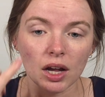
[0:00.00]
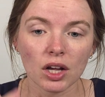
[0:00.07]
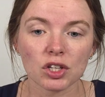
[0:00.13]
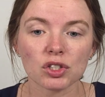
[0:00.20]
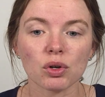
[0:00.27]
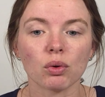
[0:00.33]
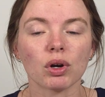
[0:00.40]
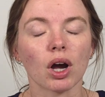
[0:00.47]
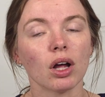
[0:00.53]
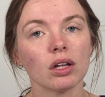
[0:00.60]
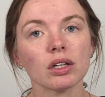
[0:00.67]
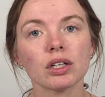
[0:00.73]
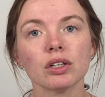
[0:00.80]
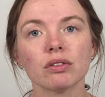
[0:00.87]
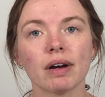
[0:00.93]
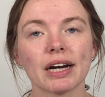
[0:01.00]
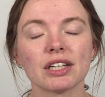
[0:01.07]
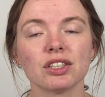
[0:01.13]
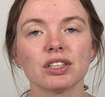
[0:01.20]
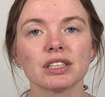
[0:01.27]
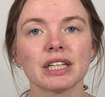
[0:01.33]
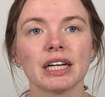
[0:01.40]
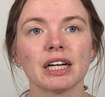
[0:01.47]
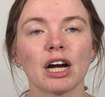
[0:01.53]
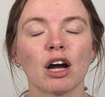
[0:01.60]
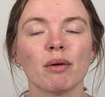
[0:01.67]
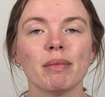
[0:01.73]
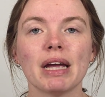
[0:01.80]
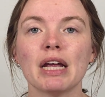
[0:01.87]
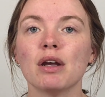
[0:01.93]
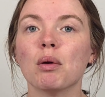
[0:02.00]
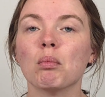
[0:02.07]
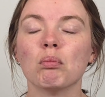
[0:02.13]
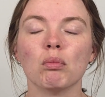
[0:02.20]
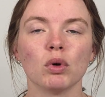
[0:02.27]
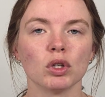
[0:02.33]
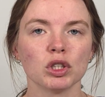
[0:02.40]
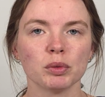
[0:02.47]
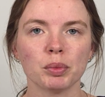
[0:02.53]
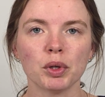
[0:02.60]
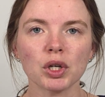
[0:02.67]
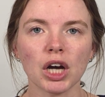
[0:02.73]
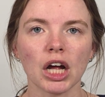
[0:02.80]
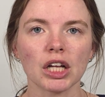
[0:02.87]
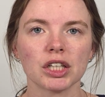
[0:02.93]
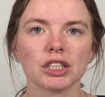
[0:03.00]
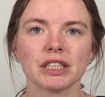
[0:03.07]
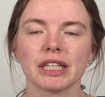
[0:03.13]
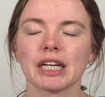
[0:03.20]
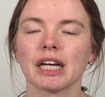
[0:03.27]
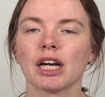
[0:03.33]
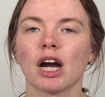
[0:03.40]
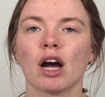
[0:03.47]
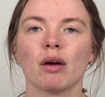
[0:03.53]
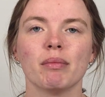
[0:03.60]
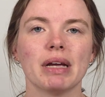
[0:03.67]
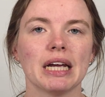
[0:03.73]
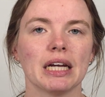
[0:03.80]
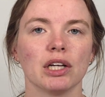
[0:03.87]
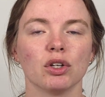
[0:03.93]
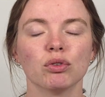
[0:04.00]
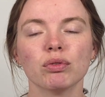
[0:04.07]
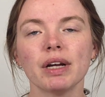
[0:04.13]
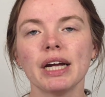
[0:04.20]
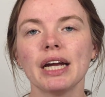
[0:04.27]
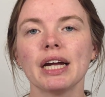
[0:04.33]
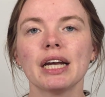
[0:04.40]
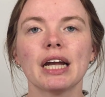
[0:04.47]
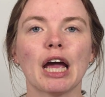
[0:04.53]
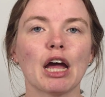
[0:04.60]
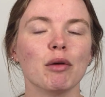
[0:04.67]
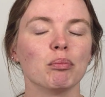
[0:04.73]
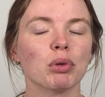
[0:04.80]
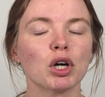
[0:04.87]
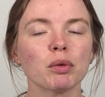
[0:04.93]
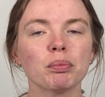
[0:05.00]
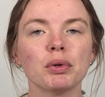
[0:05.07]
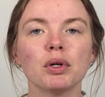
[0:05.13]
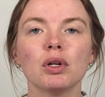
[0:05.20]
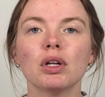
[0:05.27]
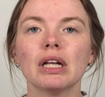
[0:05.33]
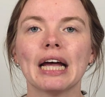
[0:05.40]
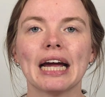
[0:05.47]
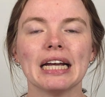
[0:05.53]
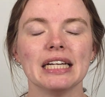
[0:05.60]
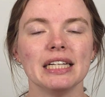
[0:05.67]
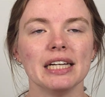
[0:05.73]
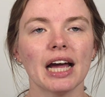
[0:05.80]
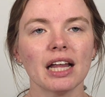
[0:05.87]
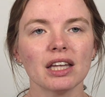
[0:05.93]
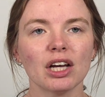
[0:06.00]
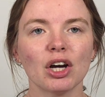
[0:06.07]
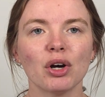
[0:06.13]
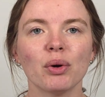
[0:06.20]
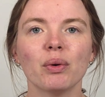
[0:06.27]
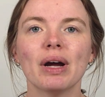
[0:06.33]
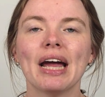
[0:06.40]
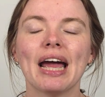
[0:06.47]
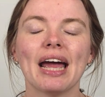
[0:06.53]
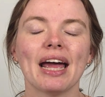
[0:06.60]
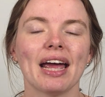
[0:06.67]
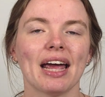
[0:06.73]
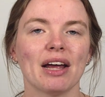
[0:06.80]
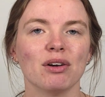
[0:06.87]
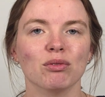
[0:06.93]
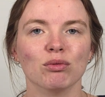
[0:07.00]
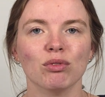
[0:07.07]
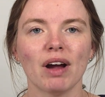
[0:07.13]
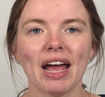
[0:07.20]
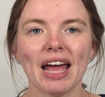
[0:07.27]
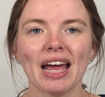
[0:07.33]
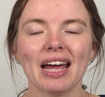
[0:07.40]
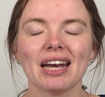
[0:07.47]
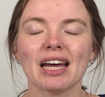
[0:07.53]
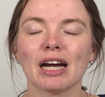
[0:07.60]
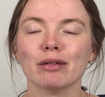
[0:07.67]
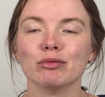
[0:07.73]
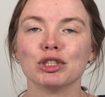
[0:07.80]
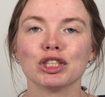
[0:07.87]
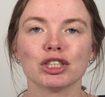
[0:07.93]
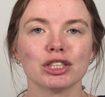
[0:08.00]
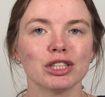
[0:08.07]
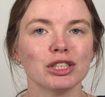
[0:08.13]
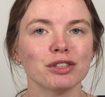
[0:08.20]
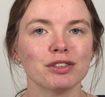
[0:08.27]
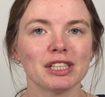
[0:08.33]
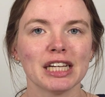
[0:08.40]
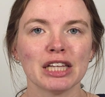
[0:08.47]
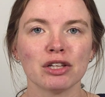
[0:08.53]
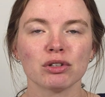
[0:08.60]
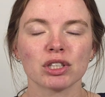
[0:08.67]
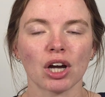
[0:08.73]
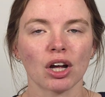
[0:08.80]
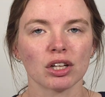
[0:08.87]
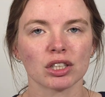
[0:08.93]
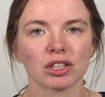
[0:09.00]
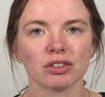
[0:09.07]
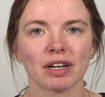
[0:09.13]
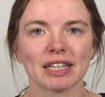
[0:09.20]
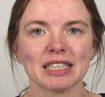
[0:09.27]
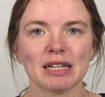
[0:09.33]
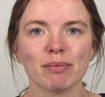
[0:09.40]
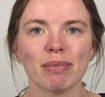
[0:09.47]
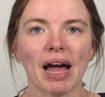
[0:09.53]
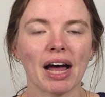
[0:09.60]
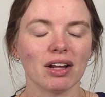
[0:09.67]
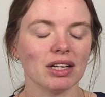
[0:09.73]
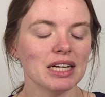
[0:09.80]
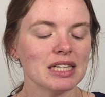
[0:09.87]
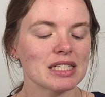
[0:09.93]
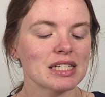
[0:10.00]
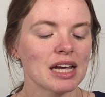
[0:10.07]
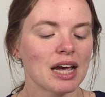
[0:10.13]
So color correctors can come in multiple colors. It can come in green and purple and yellow and red. I'm sure you've seen those color correcting palettes.